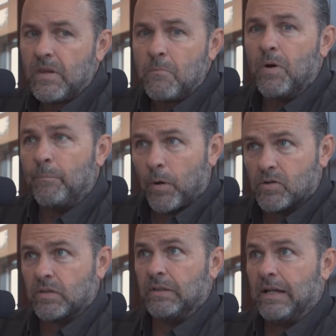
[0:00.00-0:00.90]
But
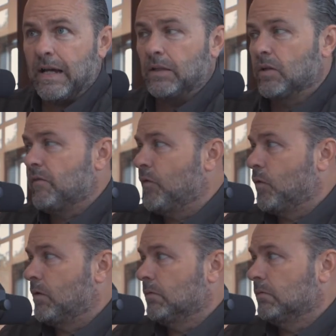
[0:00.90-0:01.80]
personally, I look
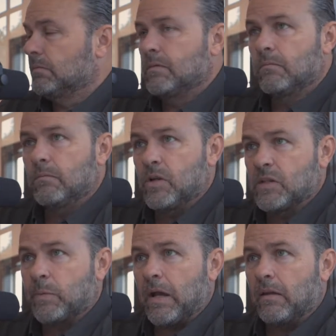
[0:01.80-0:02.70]
for
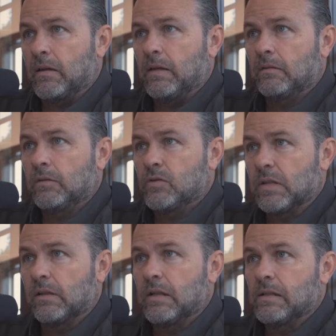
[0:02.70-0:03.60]
municipality
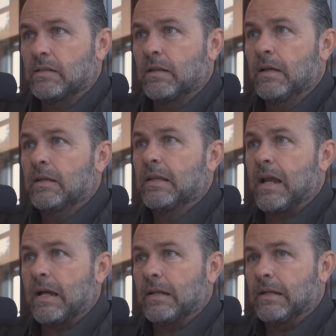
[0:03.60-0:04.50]
utilities that
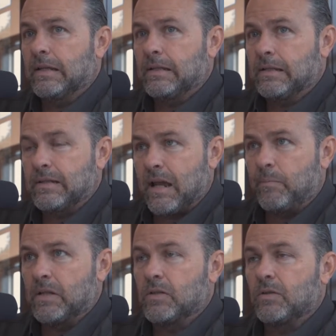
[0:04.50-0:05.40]
I can
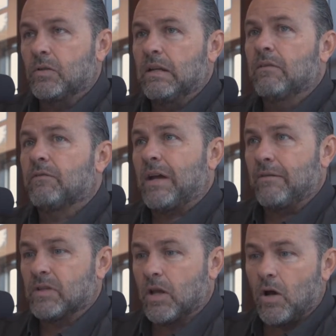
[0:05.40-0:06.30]
tap into, even if I
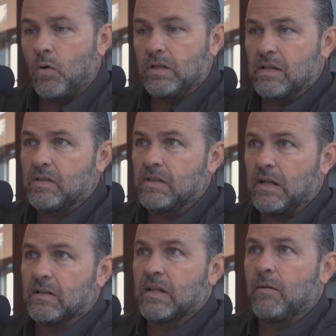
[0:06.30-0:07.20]
have to go a distance
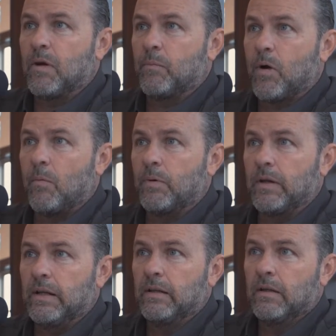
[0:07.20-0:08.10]
outside my
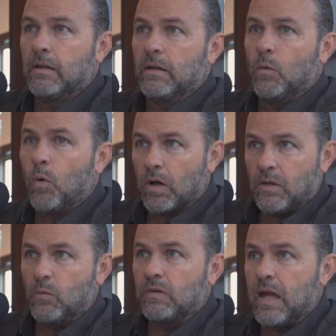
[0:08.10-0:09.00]
property,
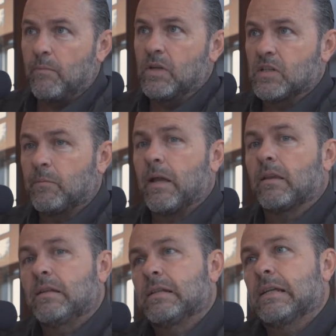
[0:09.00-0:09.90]
working with that
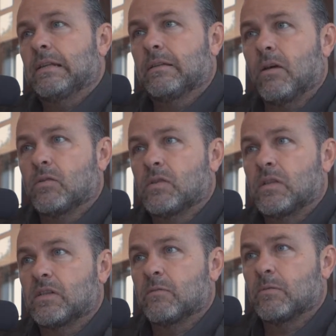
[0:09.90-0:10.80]
municipality to get those
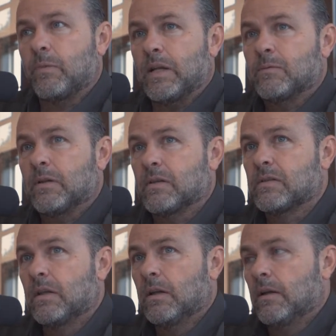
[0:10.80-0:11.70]
systems in place,
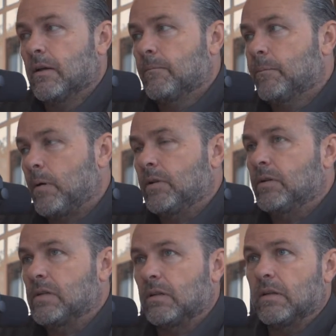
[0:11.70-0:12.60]
because public
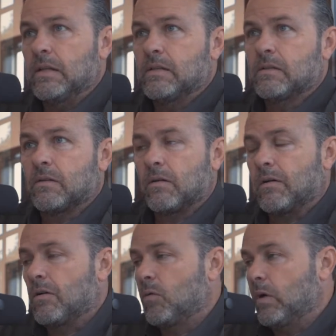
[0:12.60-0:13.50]
utilities
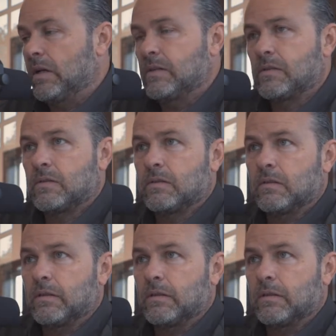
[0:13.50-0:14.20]
are always